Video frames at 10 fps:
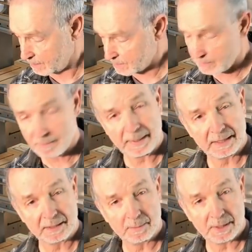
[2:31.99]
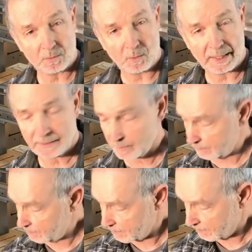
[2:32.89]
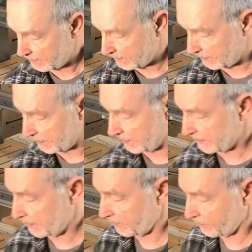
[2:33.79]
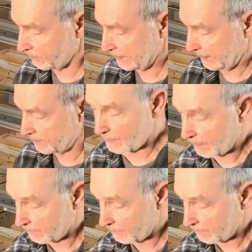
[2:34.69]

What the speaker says: So they're made a little bit wider. They got cut down to 3/8.